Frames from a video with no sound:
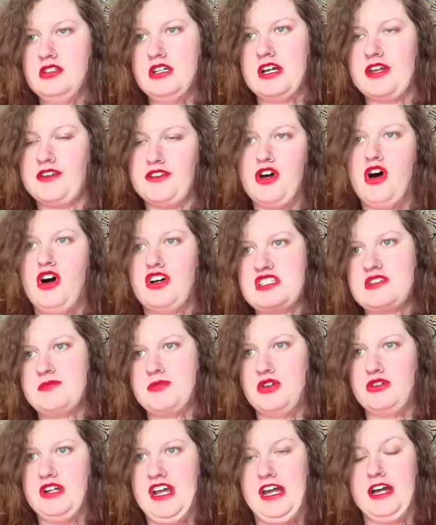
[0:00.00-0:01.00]
in the
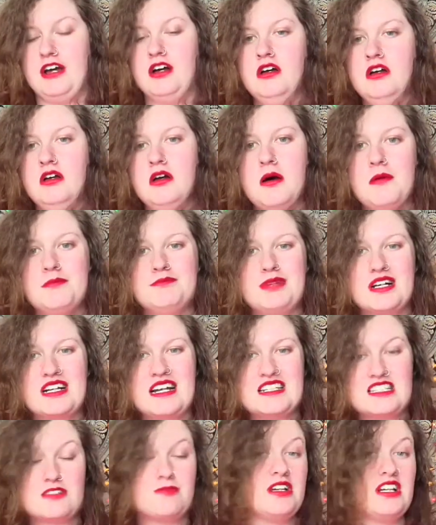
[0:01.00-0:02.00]
hospital here, but
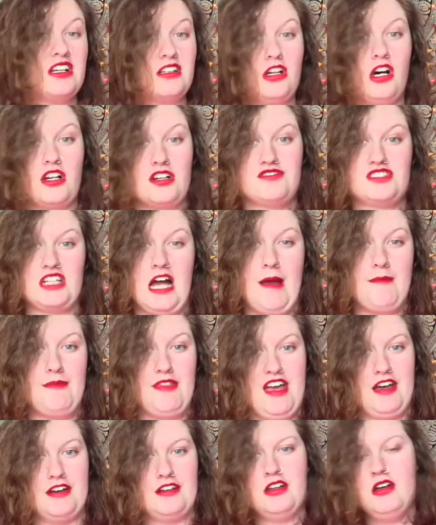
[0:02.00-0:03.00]
I spent a lot of time
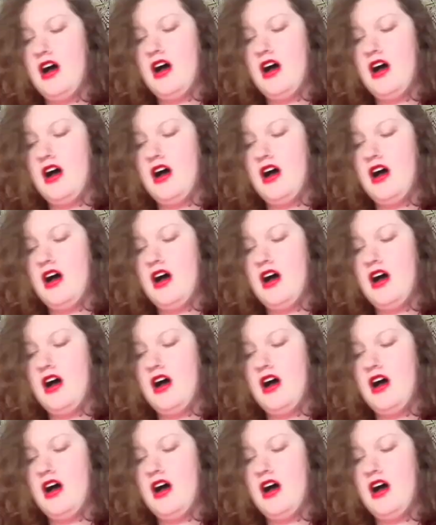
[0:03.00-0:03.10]
there.